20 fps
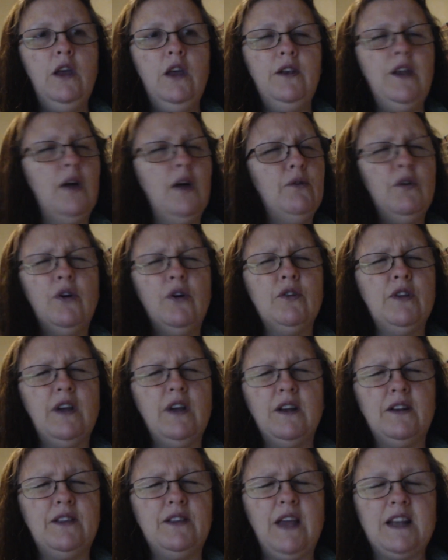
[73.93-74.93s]
no, not
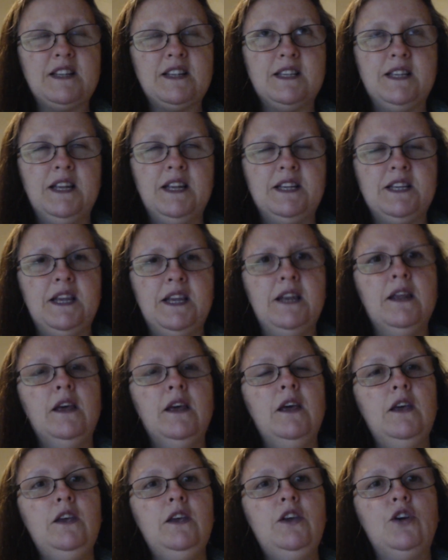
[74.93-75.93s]
that, that's knitting.
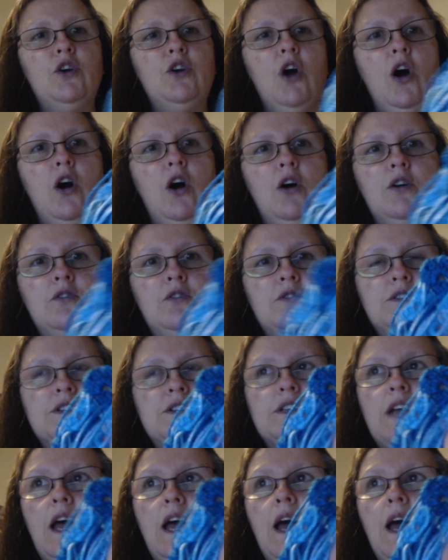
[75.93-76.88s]
You can't